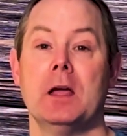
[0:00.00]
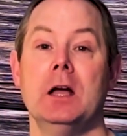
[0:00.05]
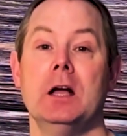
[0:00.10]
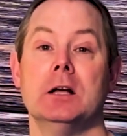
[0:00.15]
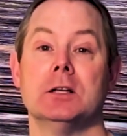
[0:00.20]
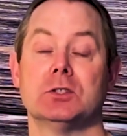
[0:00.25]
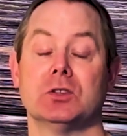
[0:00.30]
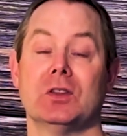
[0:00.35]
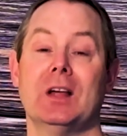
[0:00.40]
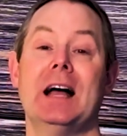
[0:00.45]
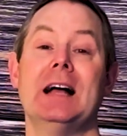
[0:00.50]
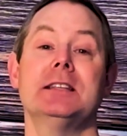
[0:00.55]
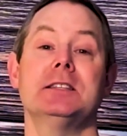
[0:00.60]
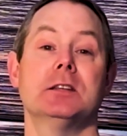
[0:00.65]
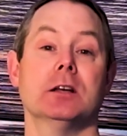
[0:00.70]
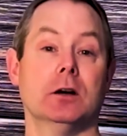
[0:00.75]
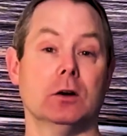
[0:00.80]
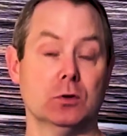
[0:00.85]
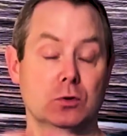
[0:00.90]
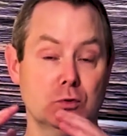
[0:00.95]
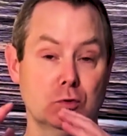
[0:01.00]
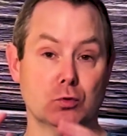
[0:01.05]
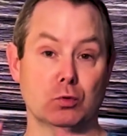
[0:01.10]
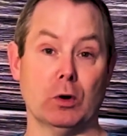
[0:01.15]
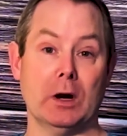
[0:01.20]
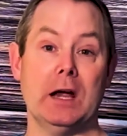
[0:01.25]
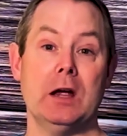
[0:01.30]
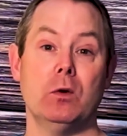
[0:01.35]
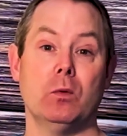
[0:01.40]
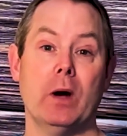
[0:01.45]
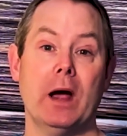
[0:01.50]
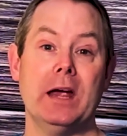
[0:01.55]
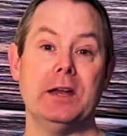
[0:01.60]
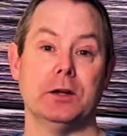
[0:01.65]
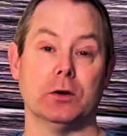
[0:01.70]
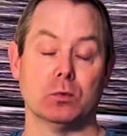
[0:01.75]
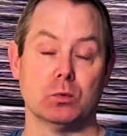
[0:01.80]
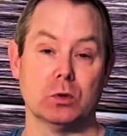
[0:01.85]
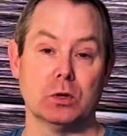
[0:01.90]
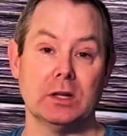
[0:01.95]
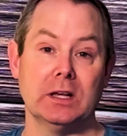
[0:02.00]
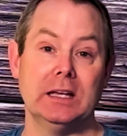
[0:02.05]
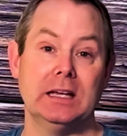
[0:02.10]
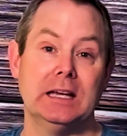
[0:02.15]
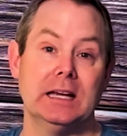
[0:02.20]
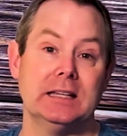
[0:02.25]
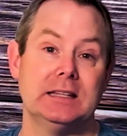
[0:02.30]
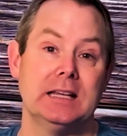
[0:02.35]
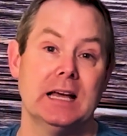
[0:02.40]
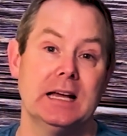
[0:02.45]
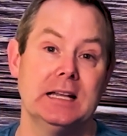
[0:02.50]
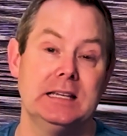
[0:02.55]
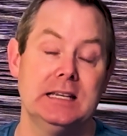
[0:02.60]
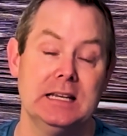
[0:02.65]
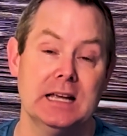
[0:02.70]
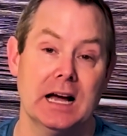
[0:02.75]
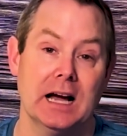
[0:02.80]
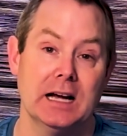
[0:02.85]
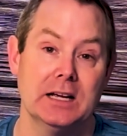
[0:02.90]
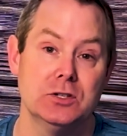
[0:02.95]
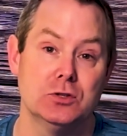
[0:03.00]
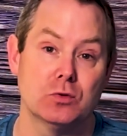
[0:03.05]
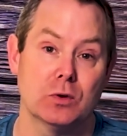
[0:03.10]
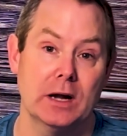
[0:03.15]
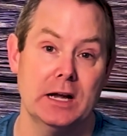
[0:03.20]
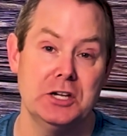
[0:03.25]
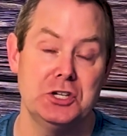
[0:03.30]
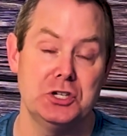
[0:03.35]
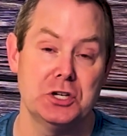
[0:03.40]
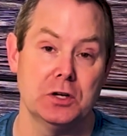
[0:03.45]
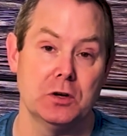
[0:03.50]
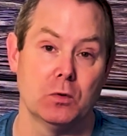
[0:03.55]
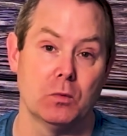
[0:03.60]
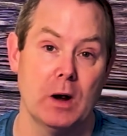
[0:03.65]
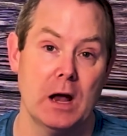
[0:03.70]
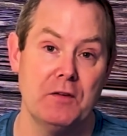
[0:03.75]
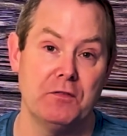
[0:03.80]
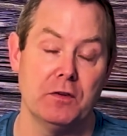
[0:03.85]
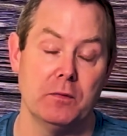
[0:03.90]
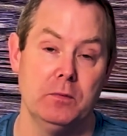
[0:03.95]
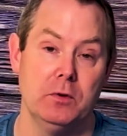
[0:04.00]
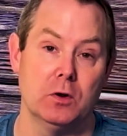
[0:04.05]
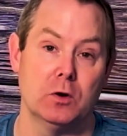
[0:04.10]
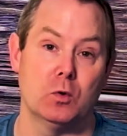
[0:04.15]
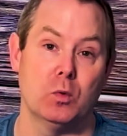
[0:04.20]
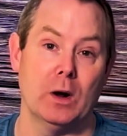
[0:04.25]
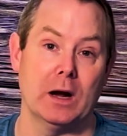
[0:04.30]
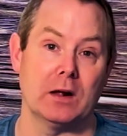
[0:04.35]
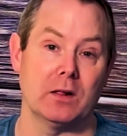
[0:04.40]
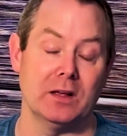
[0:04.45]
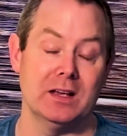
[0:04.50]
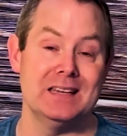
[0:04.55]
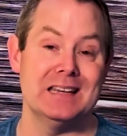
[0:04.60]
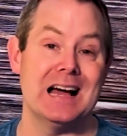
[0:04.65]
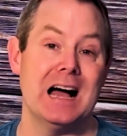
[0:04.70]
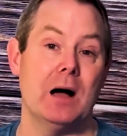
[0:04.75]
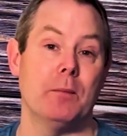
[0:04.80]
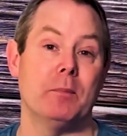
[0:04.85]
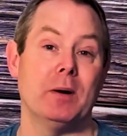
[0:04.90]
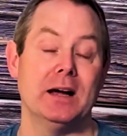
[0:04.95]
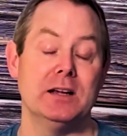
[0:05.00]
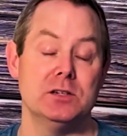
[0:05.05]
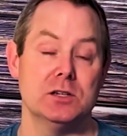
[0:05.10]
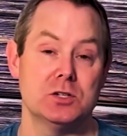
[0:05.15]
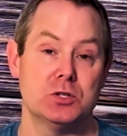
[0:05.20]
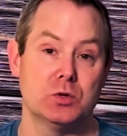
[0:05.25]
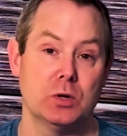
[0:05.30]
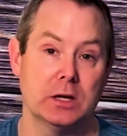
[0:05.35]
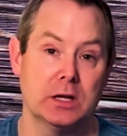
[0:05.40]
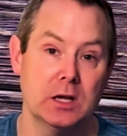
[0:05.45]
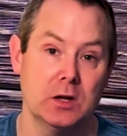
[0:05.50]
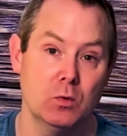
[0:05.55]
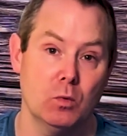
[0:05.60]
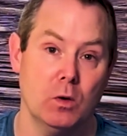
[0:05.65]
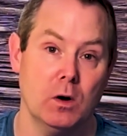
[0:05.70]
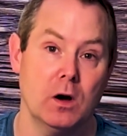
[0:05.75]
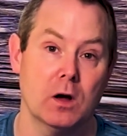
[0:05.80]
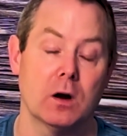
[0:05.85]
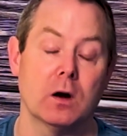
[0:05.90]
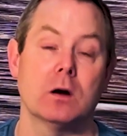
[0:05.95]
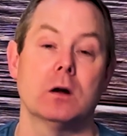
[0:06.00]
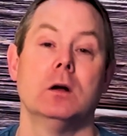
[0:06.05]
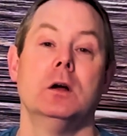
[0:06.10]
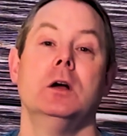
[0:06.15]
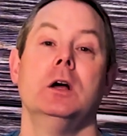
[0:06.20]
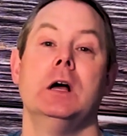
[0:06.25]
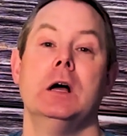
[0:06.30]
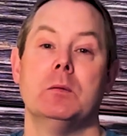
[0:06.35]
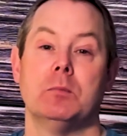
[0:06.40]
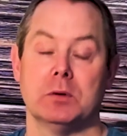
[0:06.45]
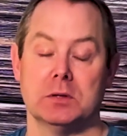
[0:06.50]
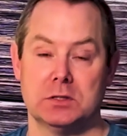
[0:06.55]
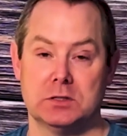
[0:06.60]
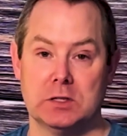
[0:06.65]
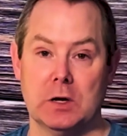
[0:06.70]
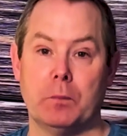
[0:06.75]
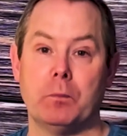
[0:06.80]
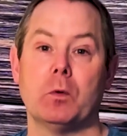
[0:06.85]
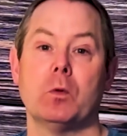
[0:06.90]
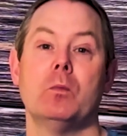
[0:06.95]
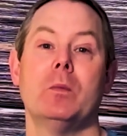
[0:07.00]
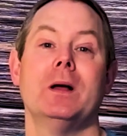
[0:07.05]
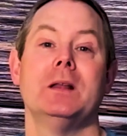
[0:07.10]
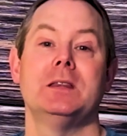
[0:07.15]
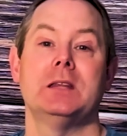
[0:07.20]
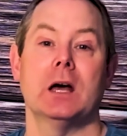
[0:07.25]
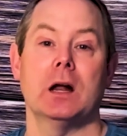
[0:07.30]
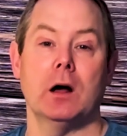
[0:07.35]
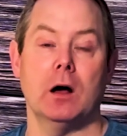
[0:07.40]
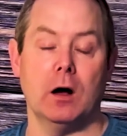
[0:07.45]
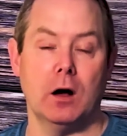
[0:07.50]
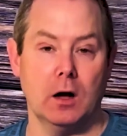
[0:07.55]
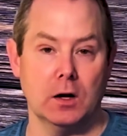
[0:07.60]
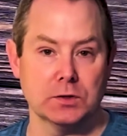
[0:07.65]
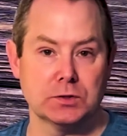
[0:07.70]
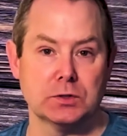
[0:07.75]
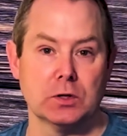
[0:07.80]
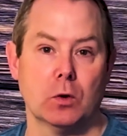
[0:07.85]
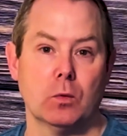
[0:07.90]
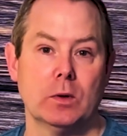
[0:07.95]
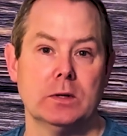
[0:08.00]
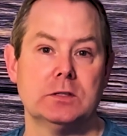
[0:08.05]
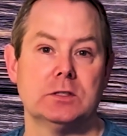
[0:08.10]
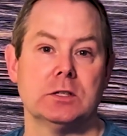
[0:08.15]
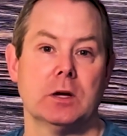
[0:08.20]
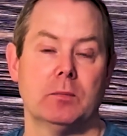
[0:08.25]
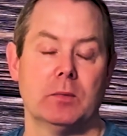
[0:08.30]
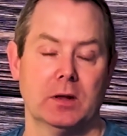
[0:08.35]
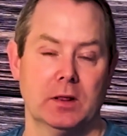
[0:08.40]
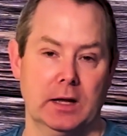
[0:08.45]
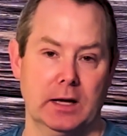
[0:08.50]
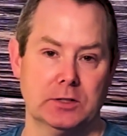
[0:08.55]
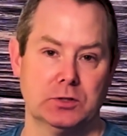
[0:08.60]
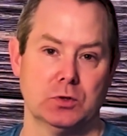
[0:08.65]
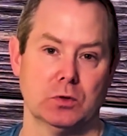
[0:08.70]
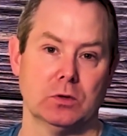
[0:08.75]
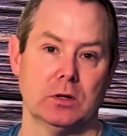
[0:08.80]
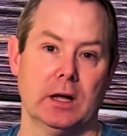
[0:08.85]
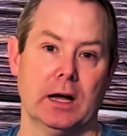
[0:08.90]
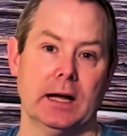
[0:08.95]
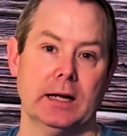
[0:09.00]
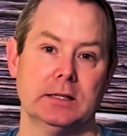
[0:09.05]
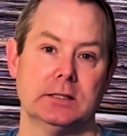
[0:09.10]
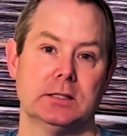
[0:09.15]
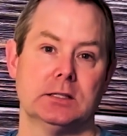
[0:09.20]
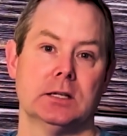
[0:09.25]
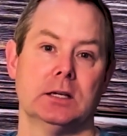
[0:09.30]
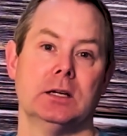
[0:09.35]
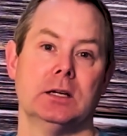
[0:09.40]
So that's a great way to really get that dehydration away from you quickly, not by just drinking water, but supplement that also with some electrolytes.